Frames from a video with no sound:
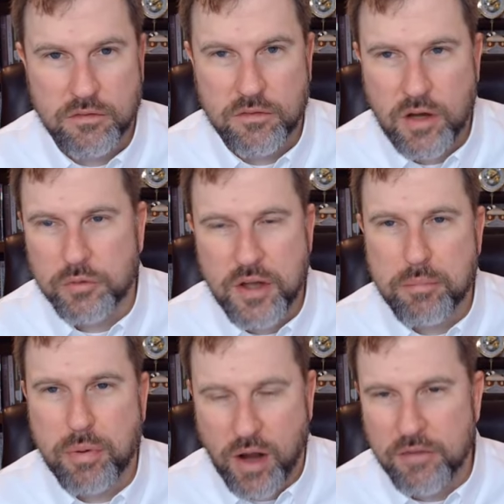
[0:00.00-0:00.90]
No, it's
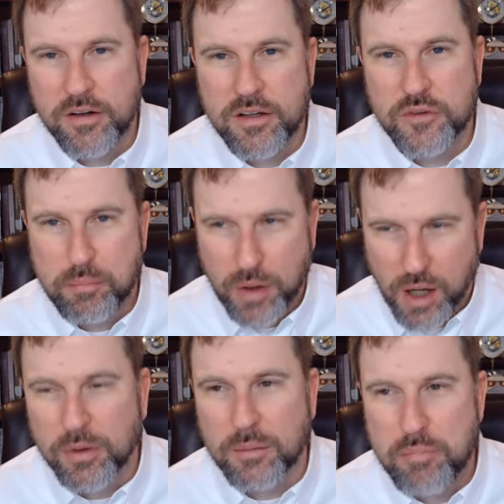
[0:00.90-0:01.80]
not private. It's a
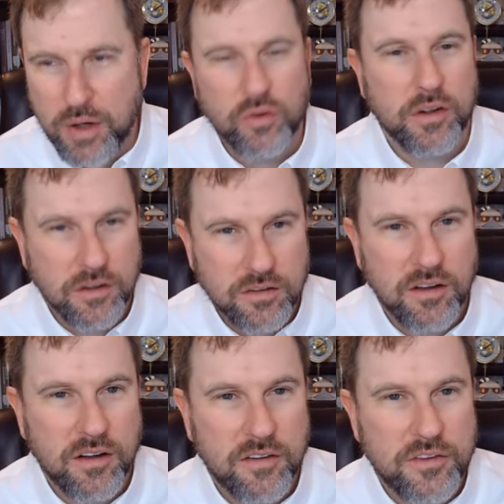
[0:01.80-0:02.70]
public building
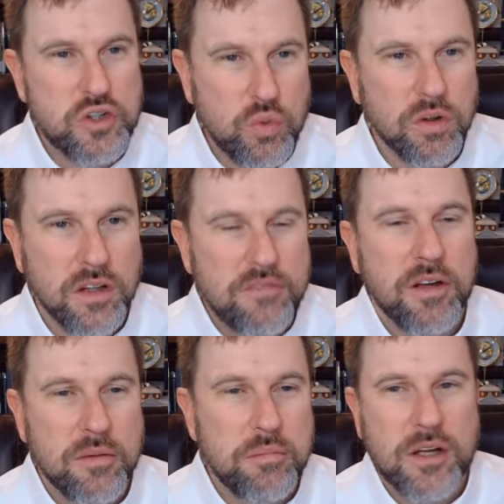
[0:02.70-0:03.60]
that you live
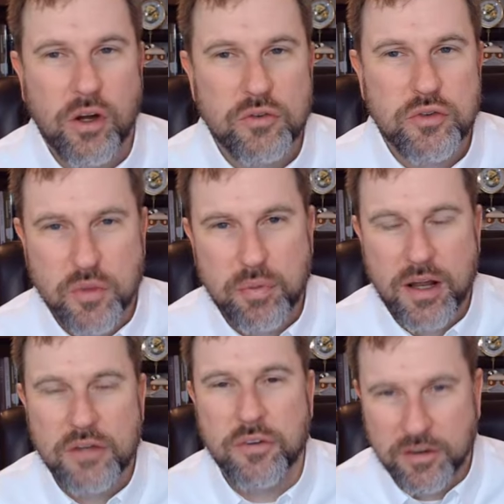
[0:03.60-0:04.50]
in because you're the
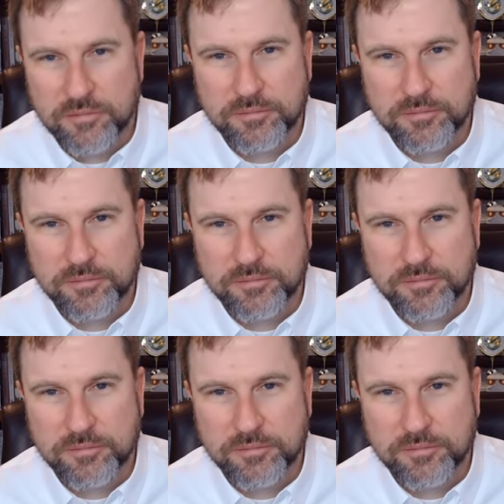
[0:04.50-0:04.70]
president.